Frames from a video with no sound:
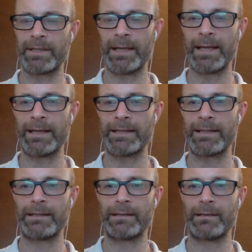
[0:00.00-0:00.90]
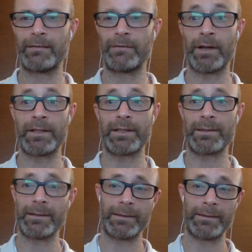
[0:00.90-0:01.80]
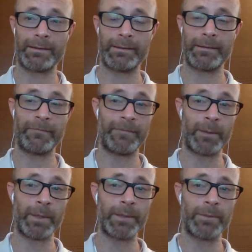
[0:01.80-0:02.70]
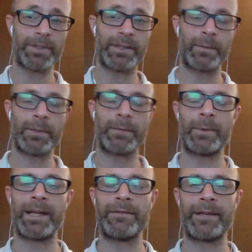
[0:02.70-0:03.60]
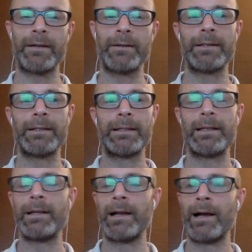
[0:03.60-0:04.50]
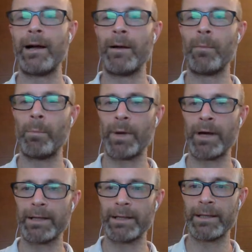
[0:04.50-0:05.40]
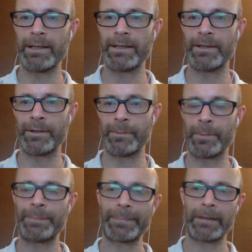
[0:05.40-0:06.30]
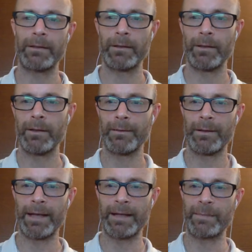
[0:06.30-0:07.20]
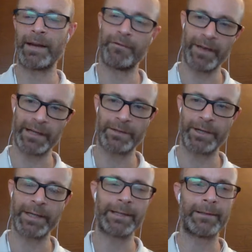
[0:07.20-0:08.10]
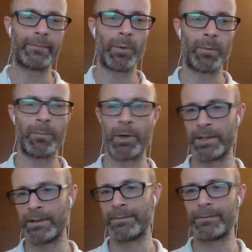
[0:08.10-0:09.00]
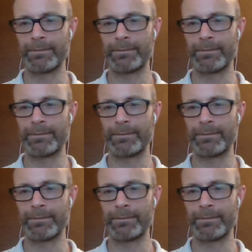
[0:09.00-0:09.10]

as Flux v1, which is the one we have now, but is, has better factoring and more modern